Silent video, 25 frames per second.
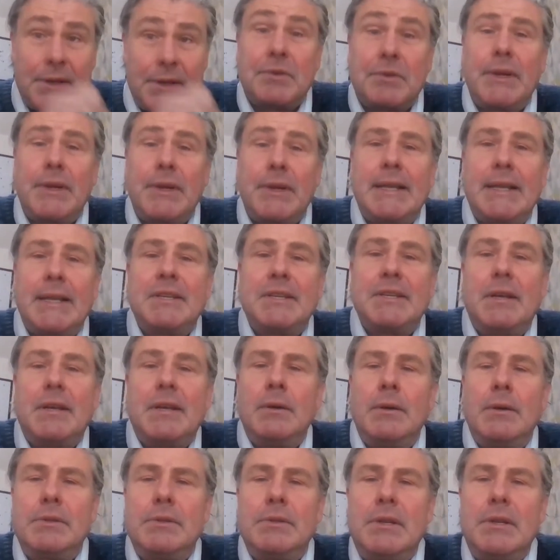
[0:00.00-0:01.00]
and to create
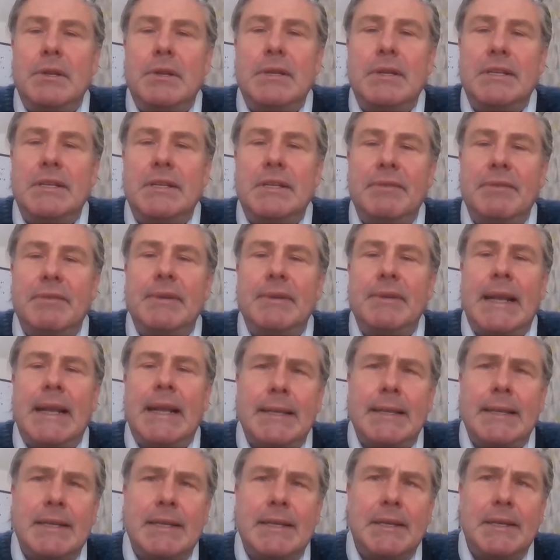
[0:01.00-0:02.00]
alternative
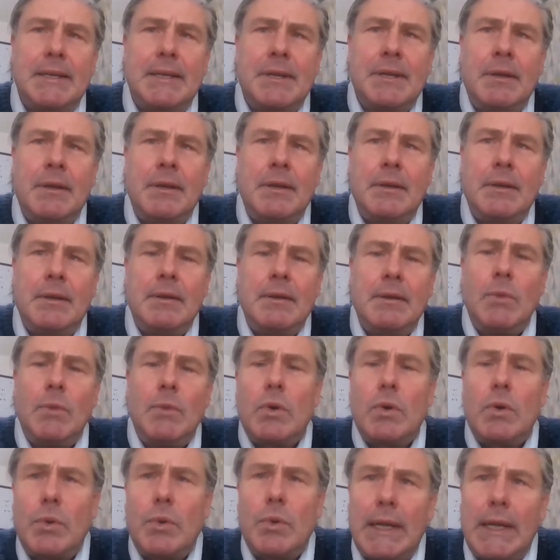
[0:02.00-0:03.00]
realities
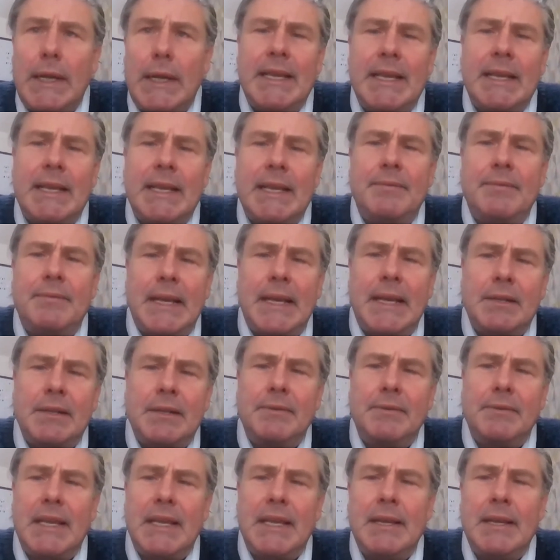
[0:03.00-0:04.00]
more quickly and
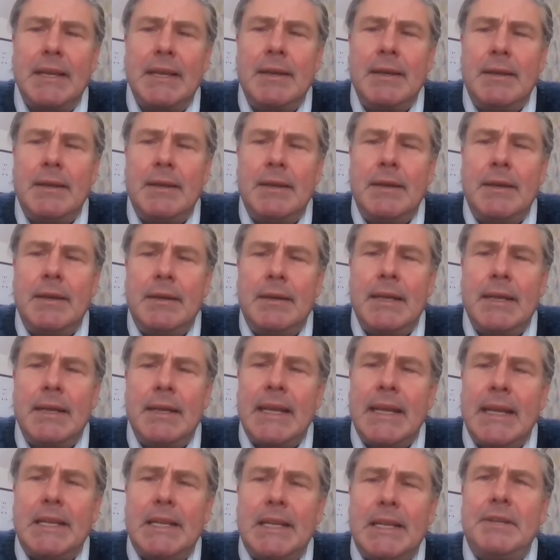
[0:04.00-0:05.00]
effectively
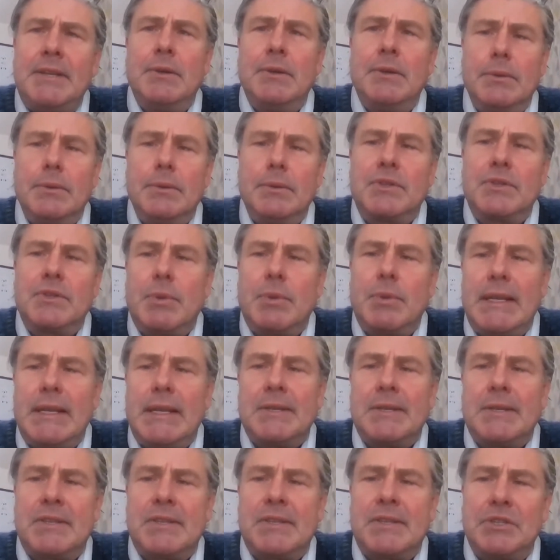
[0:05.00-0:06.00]
than any tools
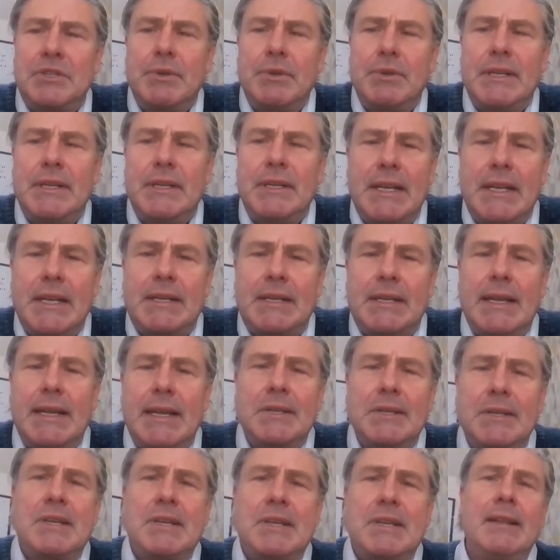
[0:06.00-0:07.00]
20th century
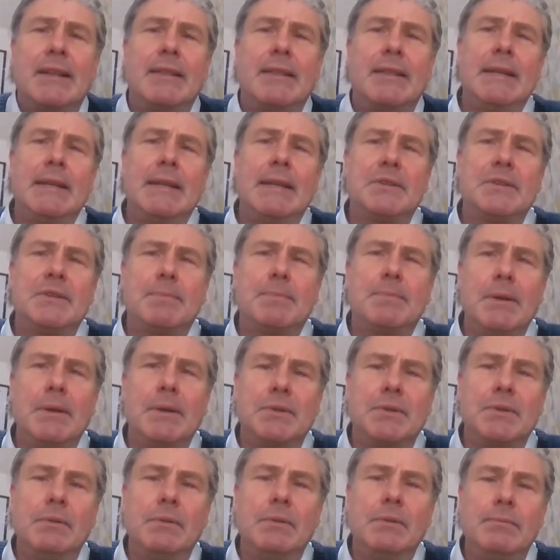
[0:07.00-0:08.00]
dictators had at their
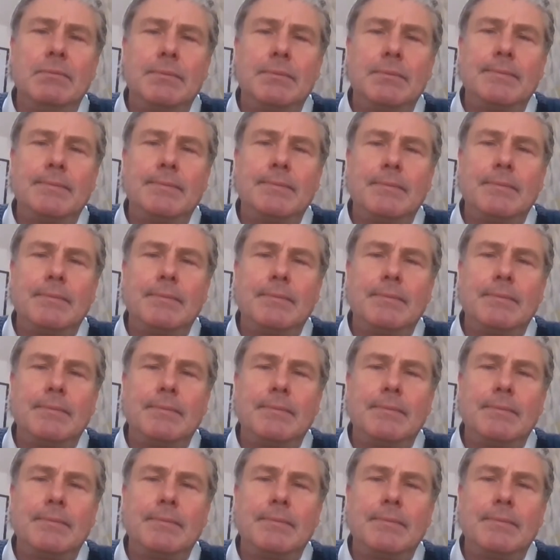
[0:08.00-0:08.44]
disposal.